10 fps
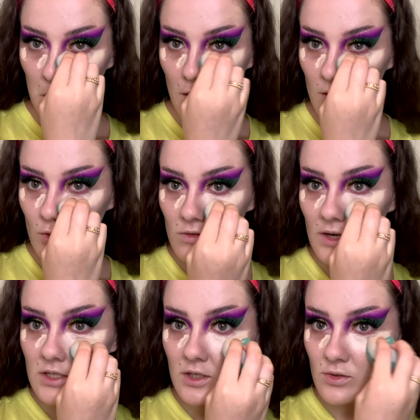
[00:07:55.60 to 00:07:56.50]
Like
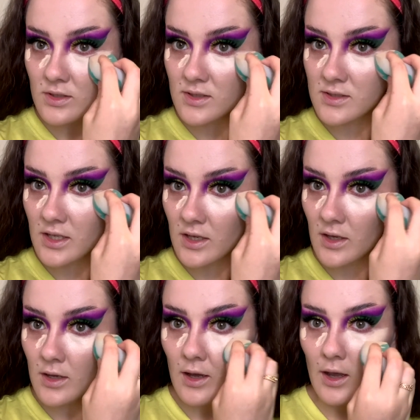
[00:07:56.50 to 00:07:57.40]
already you can
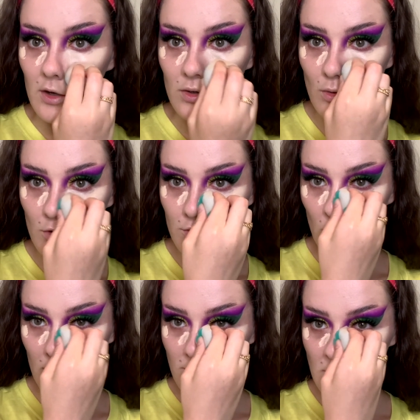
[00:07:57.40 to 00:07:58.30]
see how full
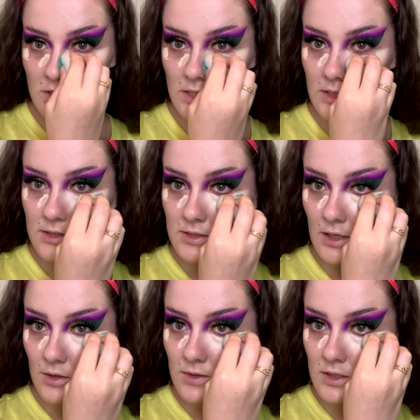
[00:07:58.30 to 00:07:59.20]
coverage this
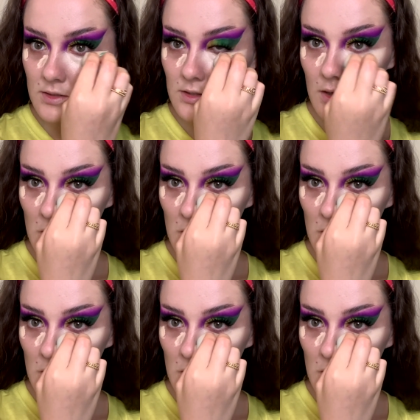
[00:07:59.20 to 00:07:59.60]
concealer is.